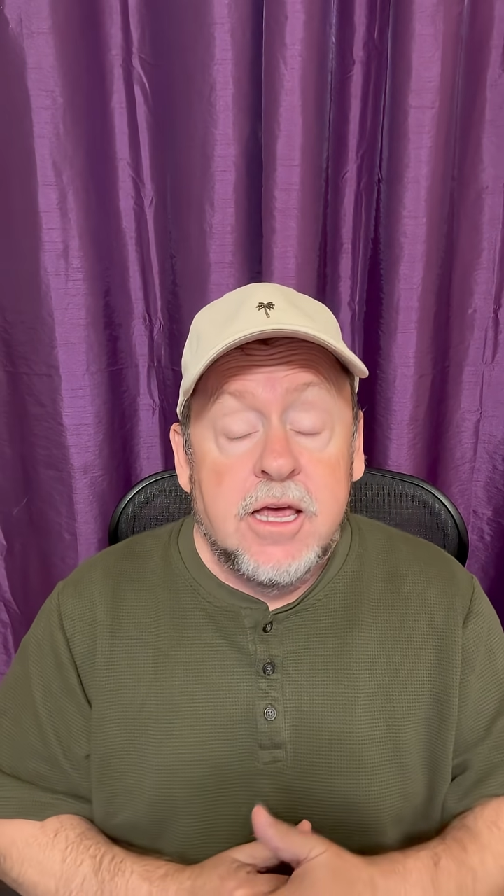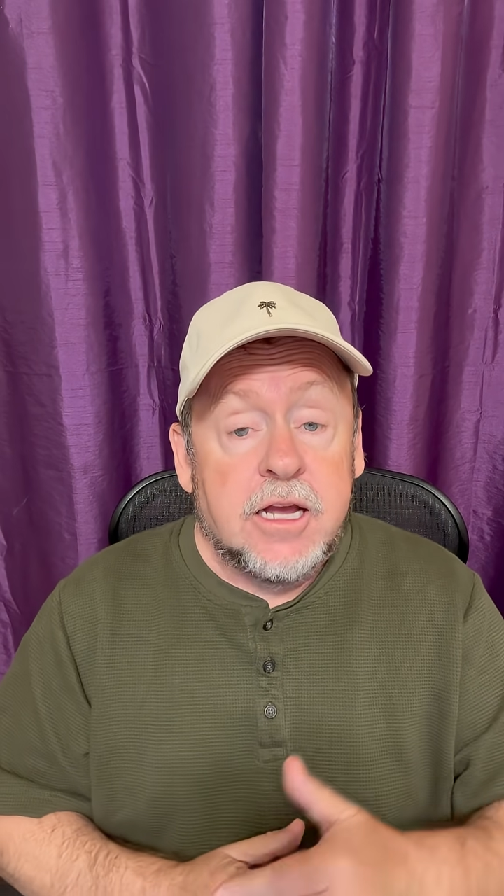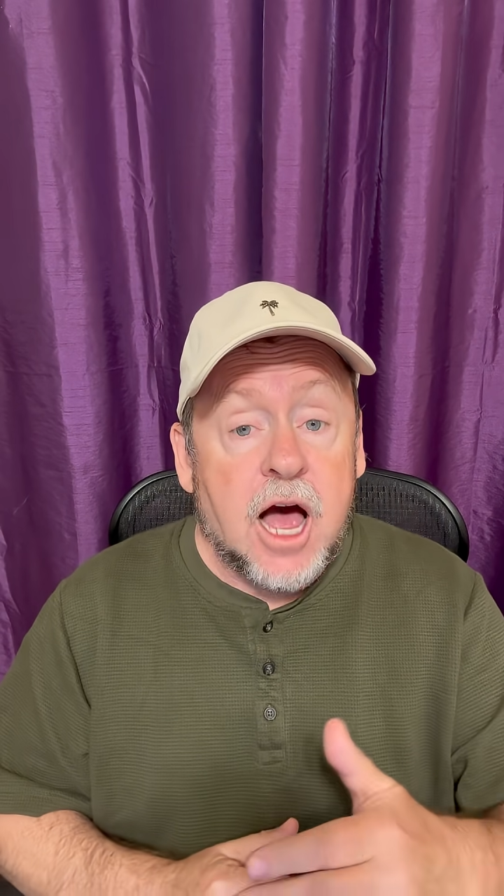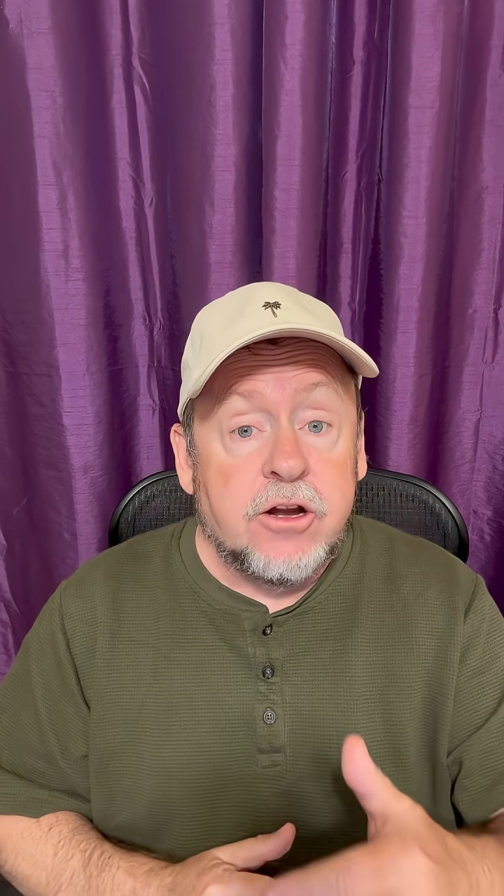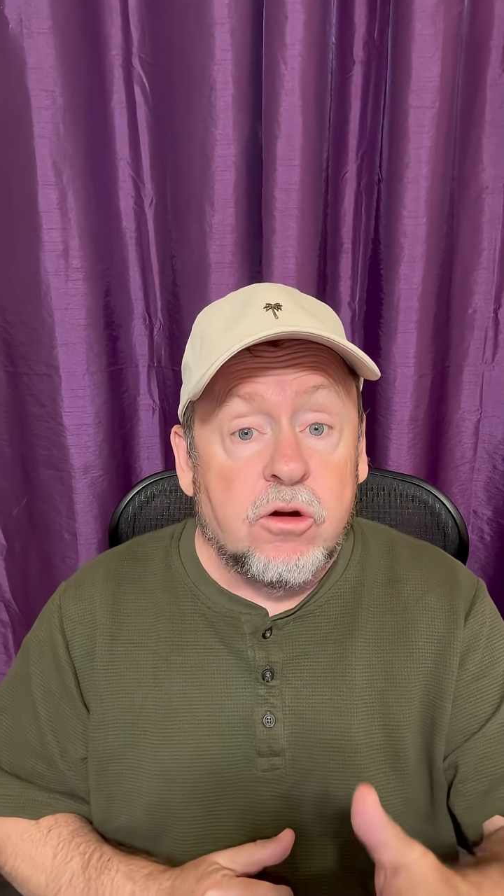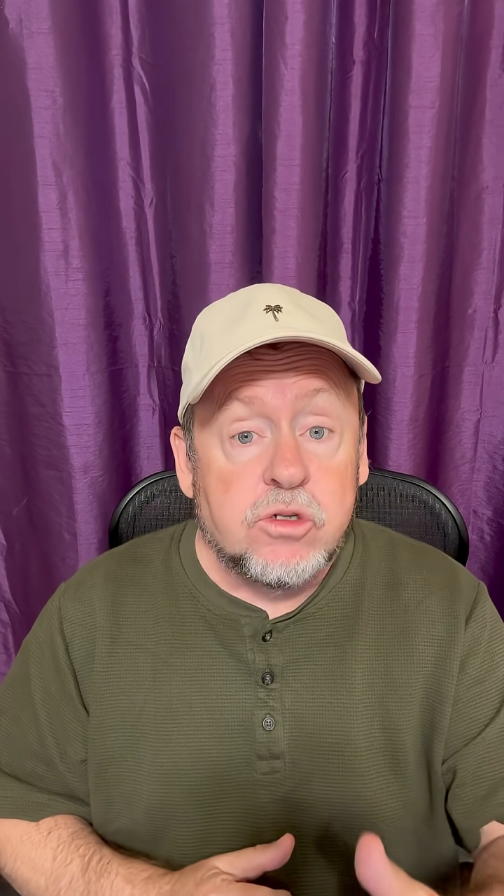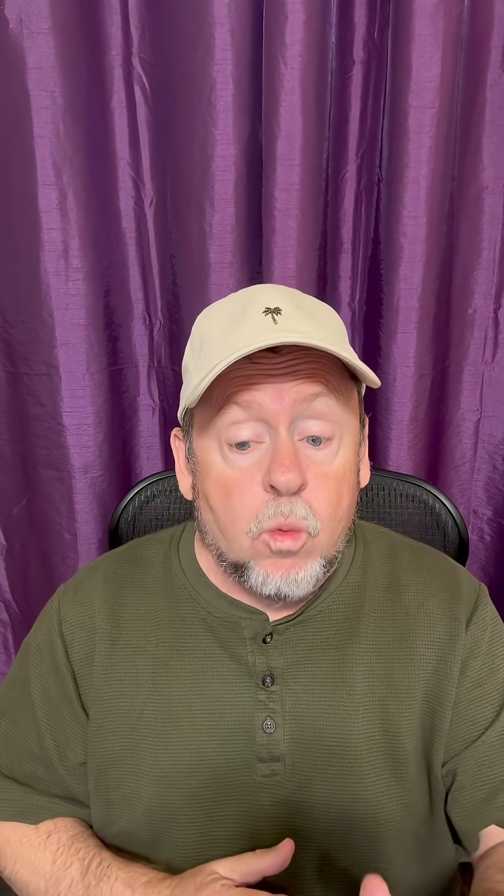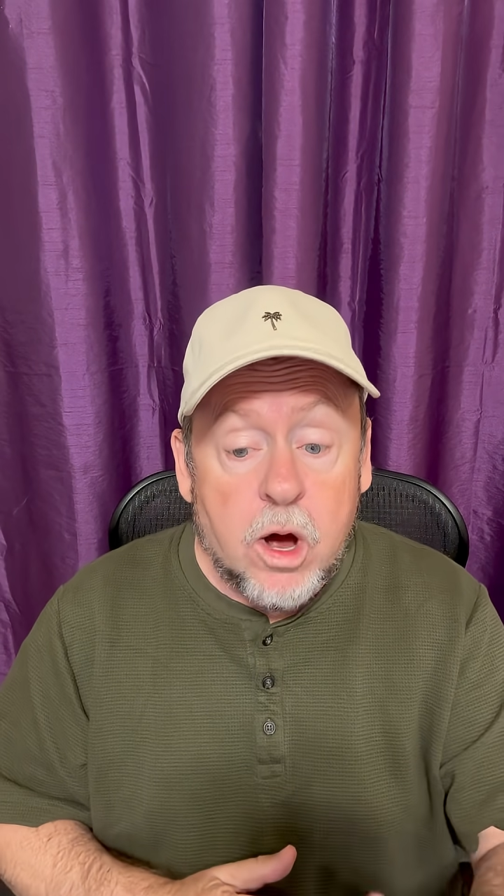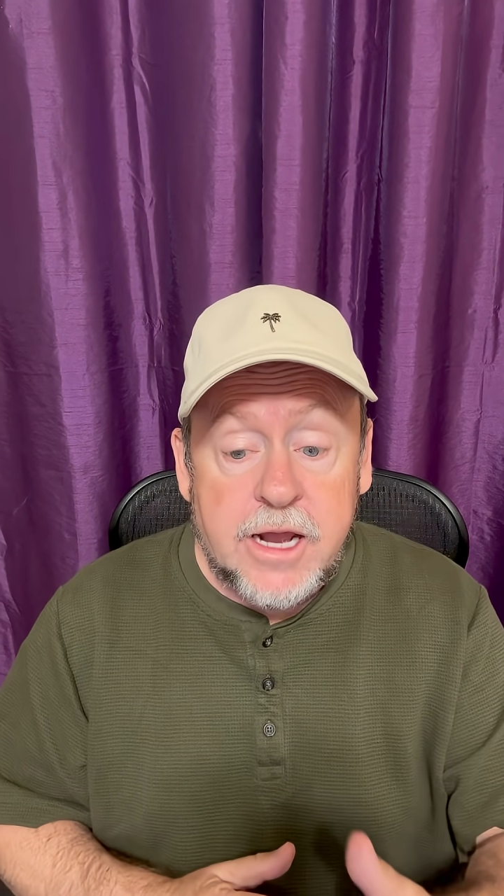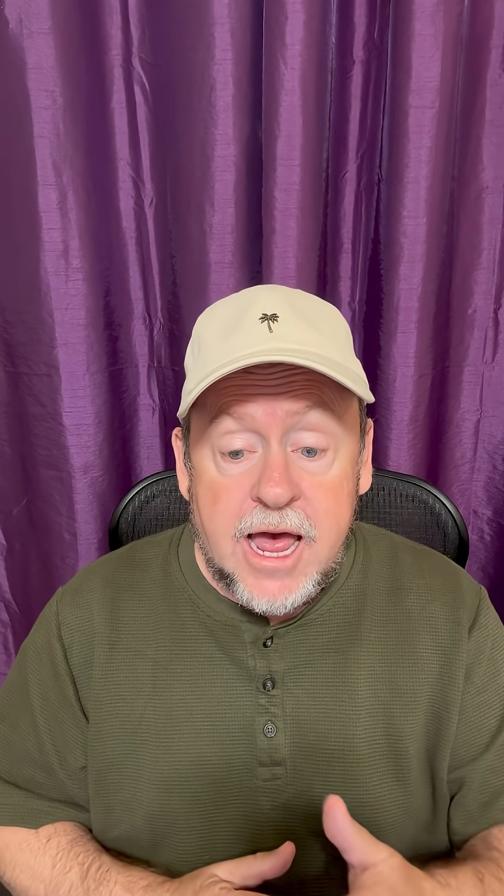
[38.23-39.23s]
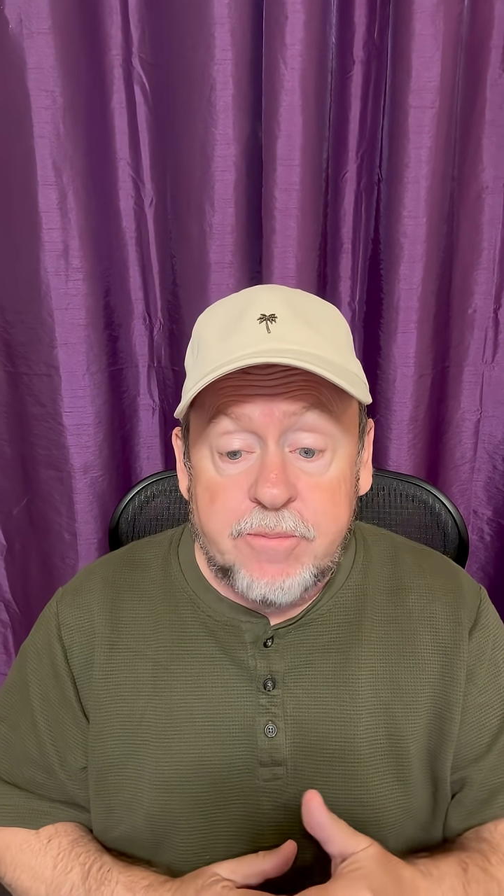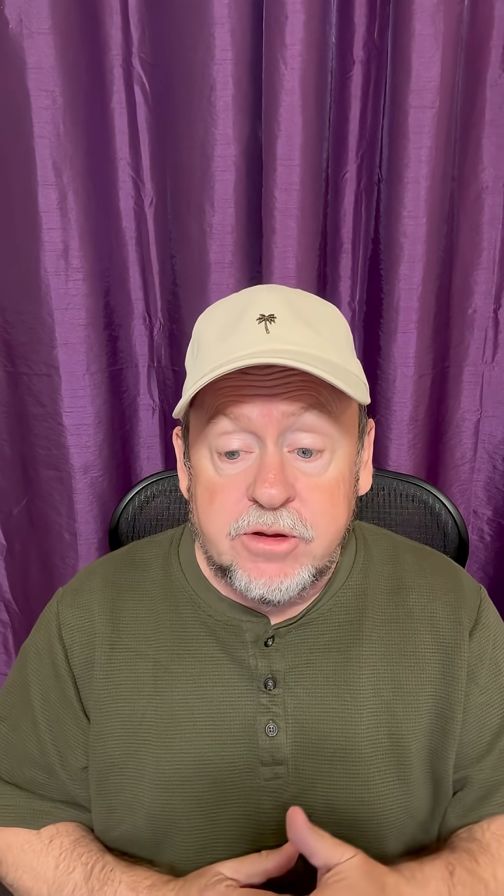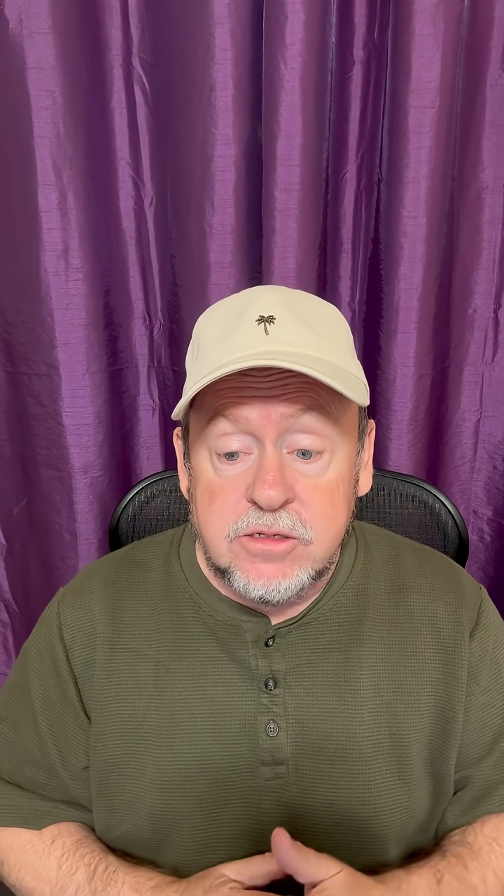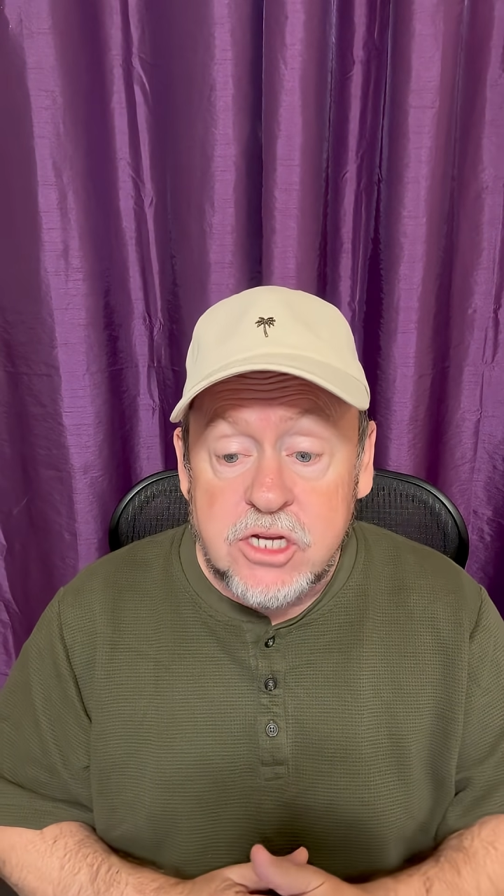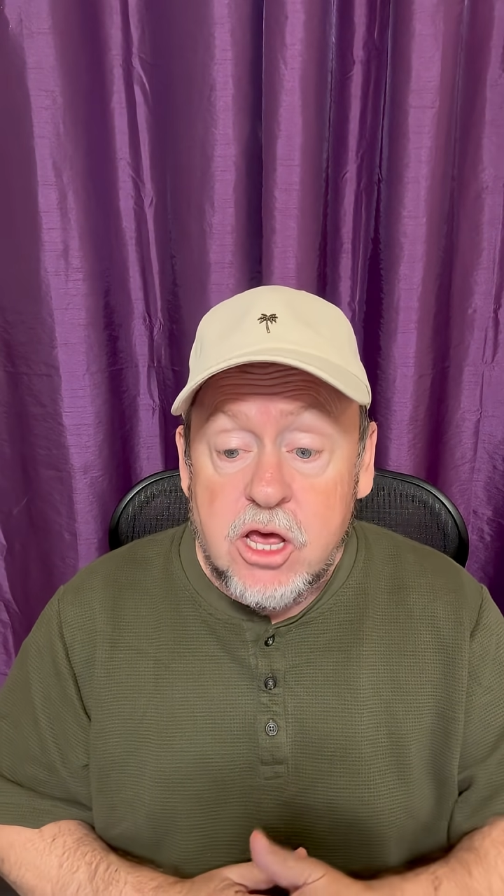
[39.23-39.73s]
God knows what
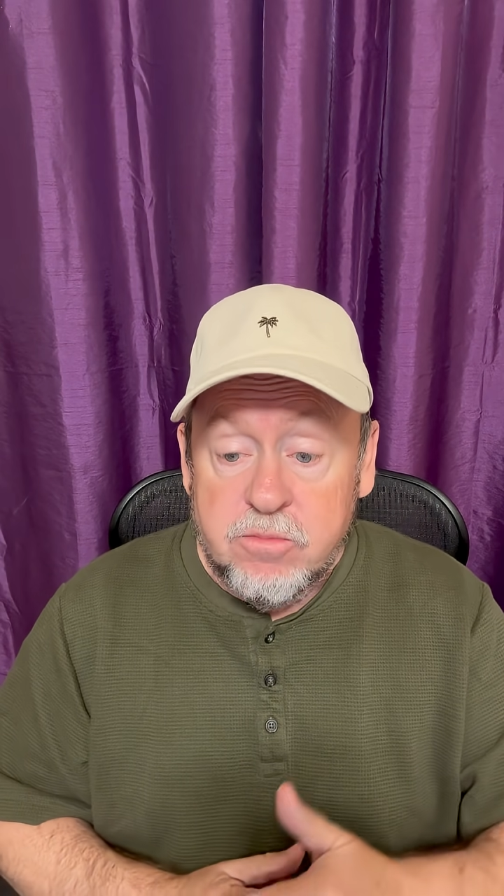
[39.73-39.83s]
happens,